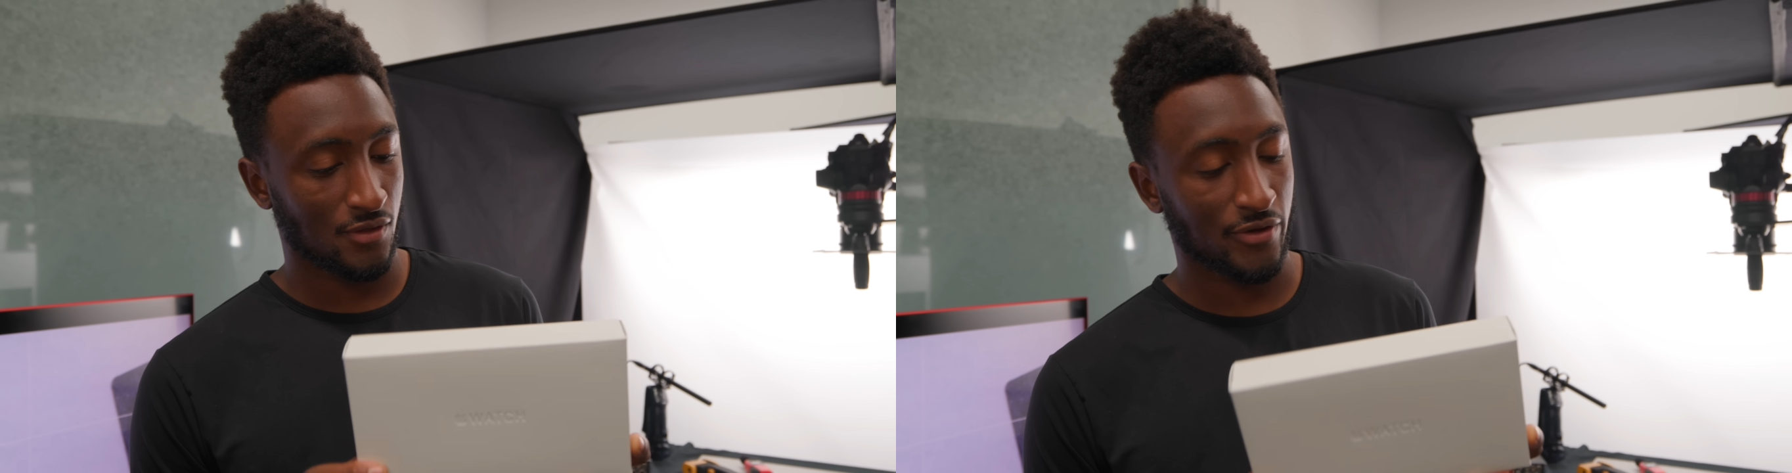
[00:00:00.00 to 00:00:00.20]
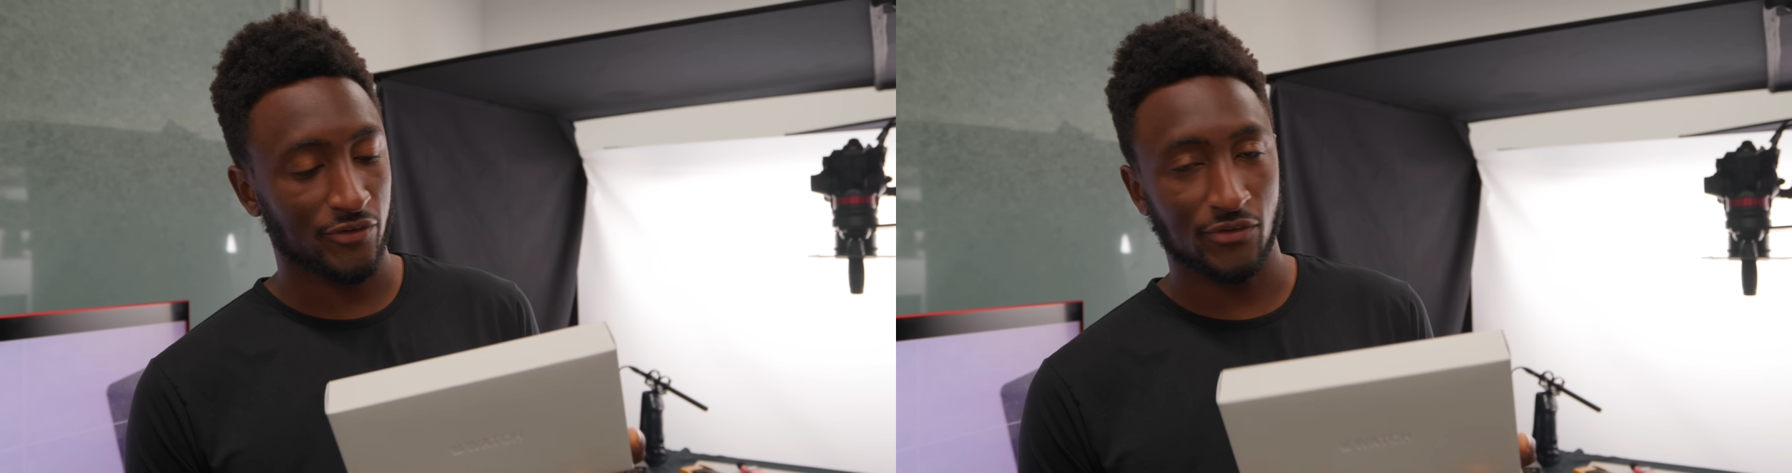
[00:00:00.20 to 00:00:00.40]

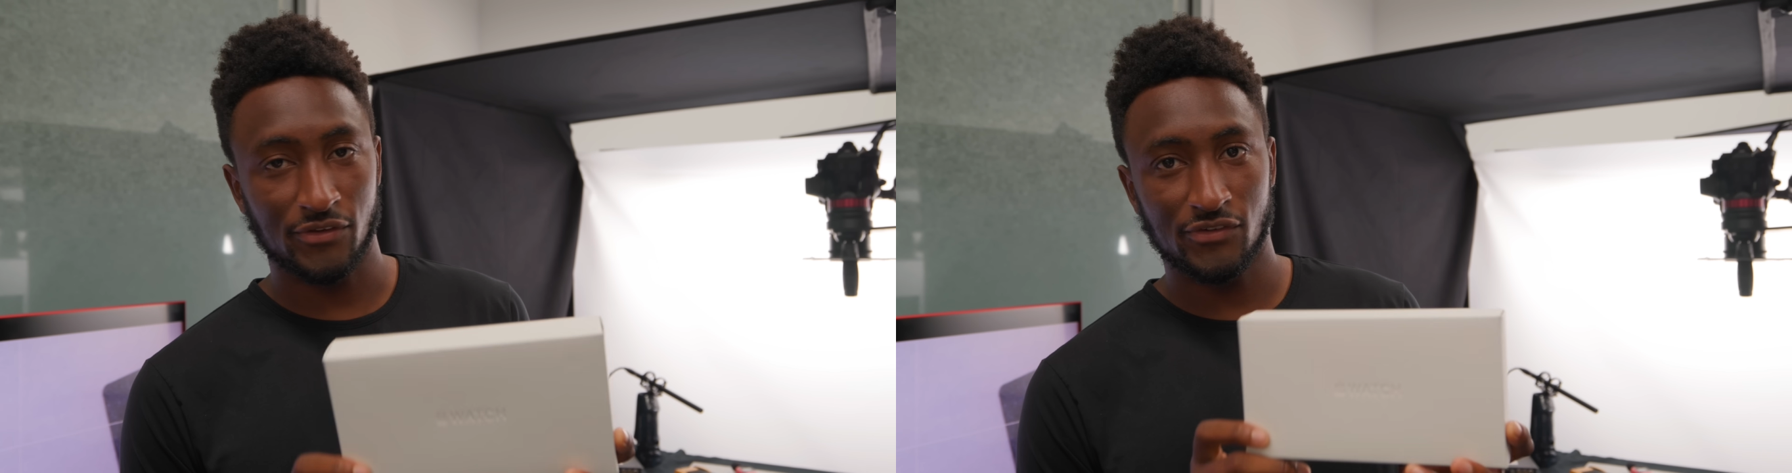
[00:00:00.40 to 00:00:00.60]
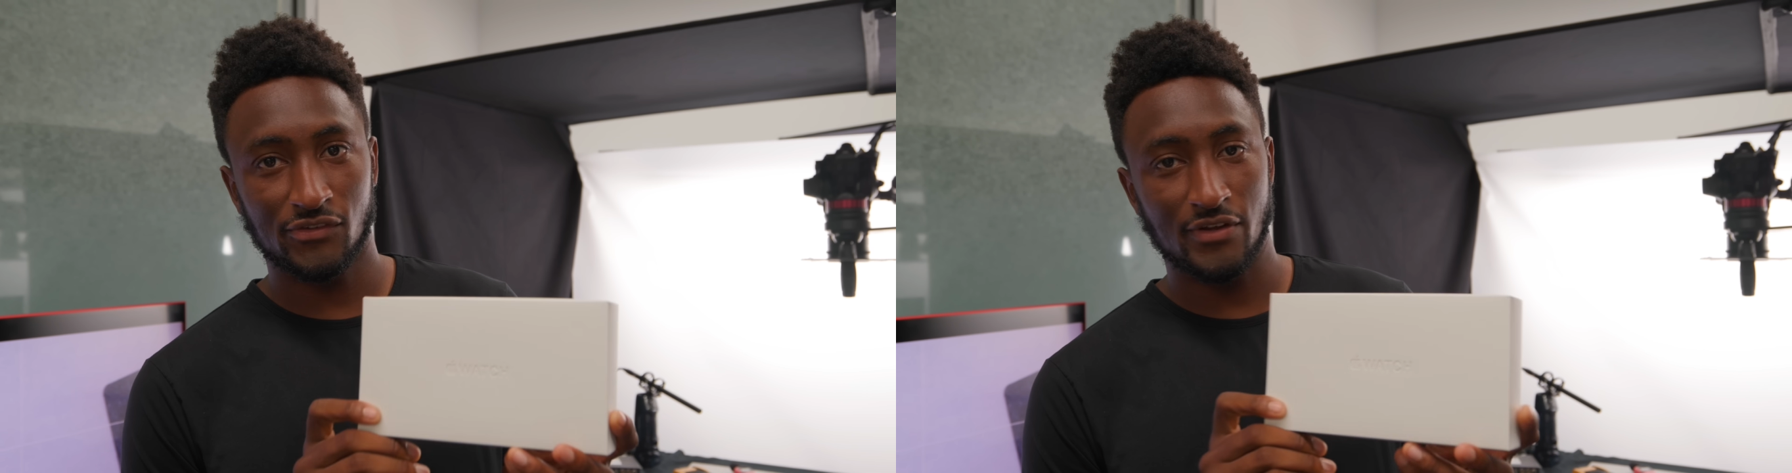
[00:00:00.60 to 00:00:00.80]
Okay, so
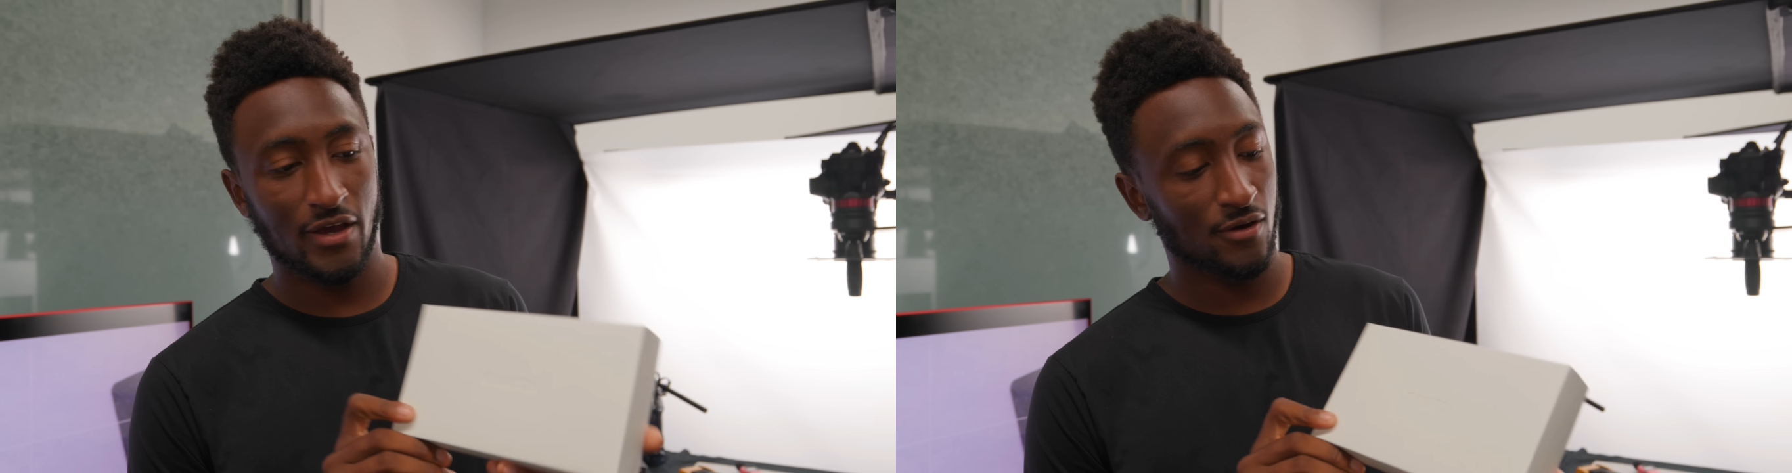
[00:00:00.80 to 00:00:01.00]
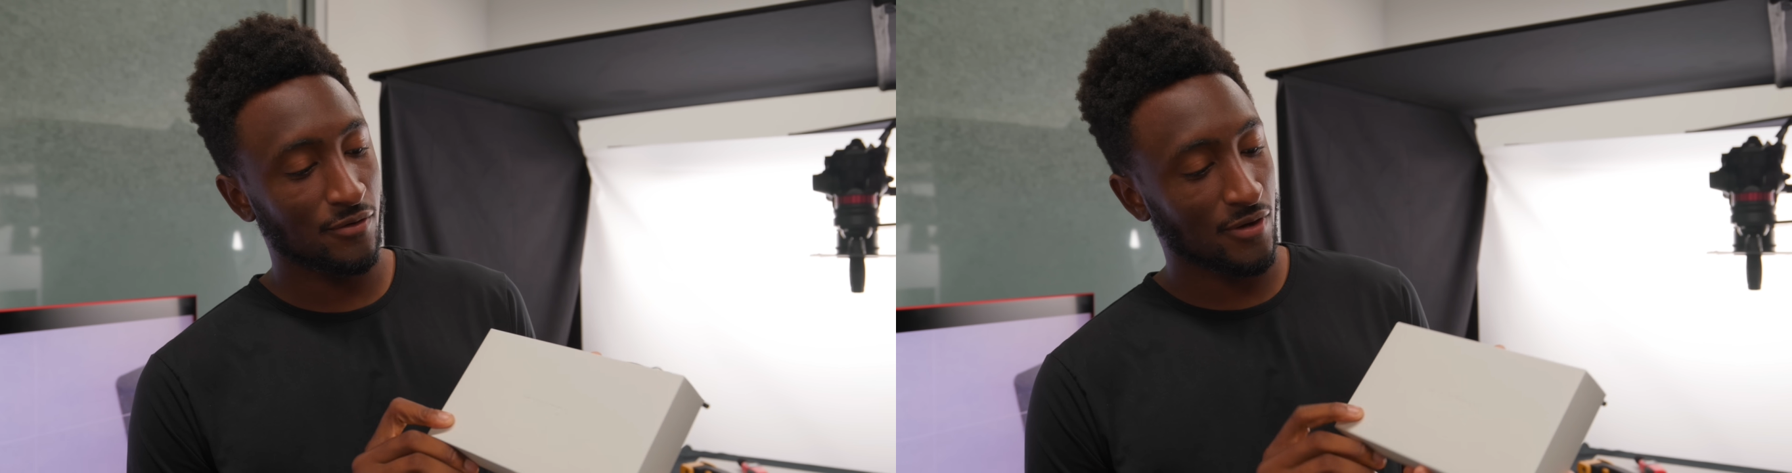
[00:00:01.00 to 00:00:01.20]
this is
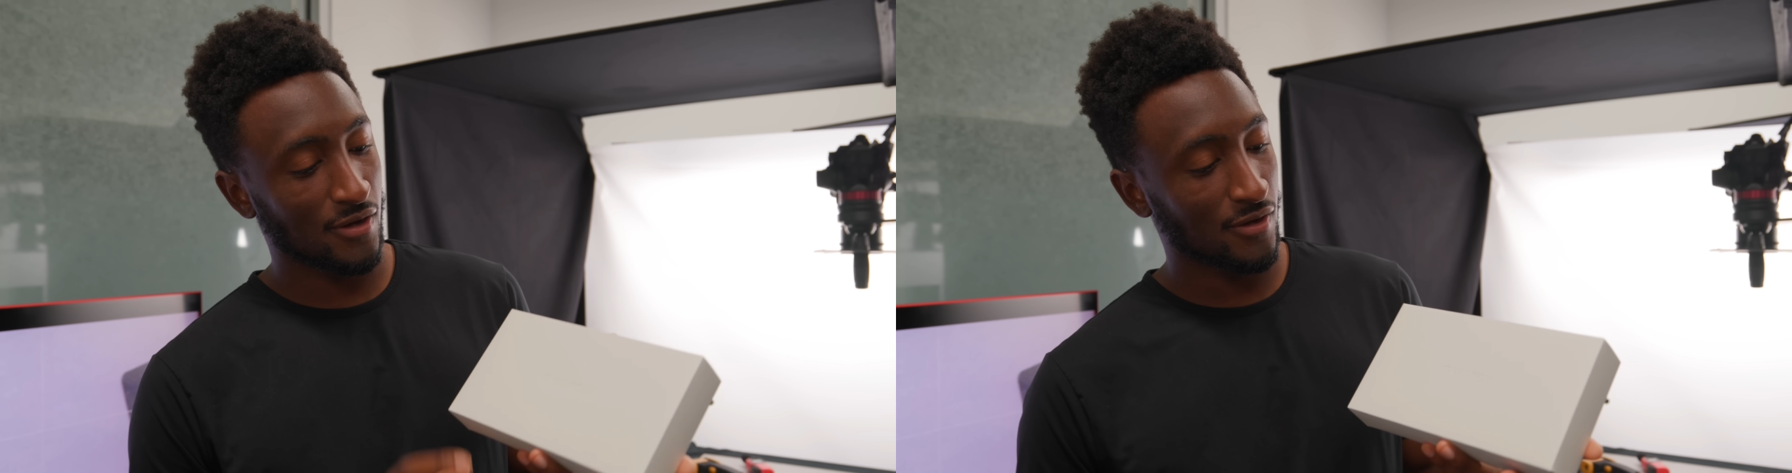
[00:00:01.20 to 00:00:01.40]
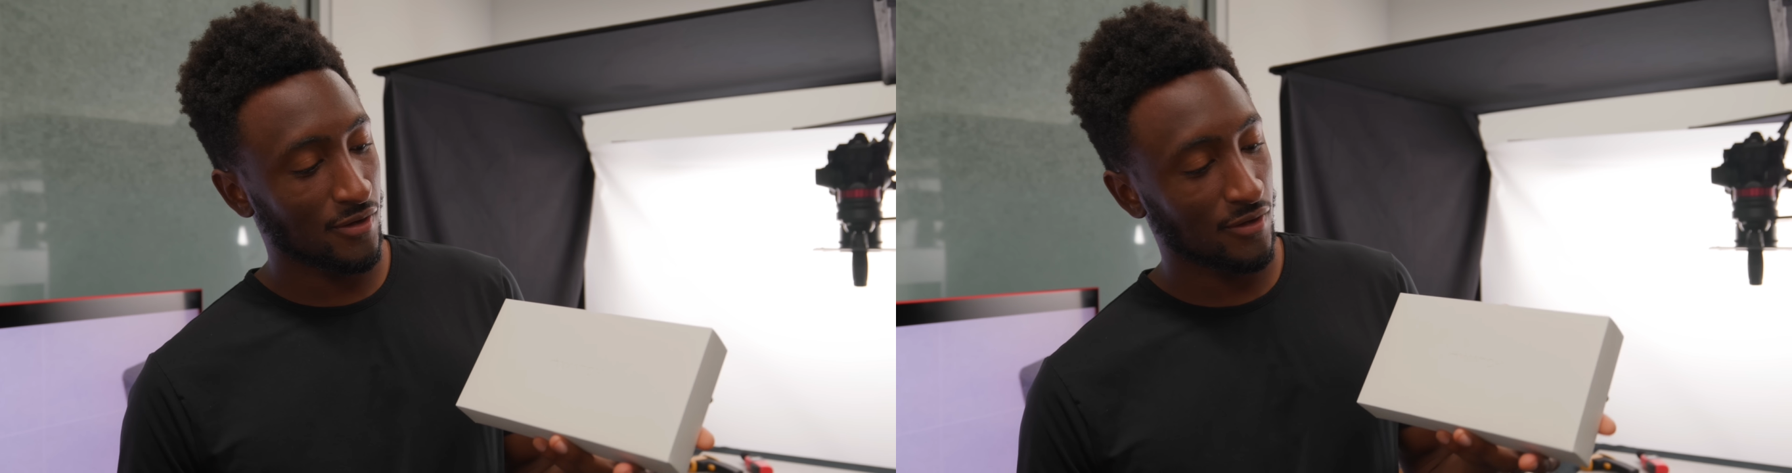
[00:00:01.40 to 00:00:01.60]
now
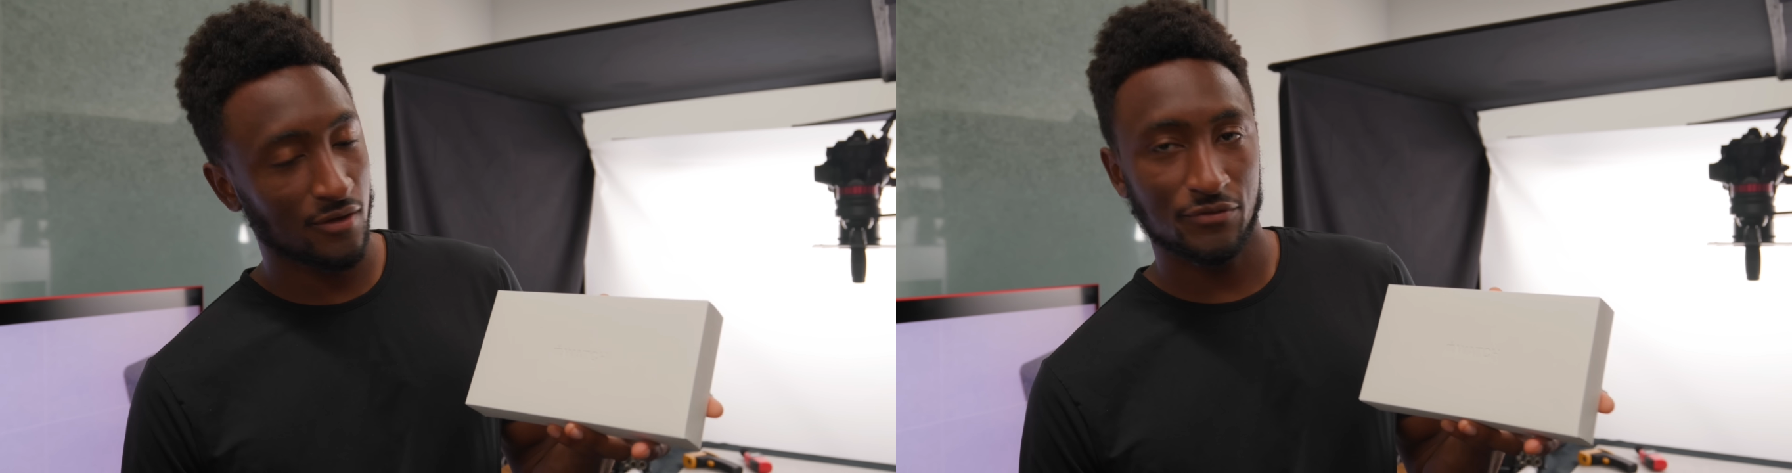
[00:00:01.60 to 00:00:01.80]
uh,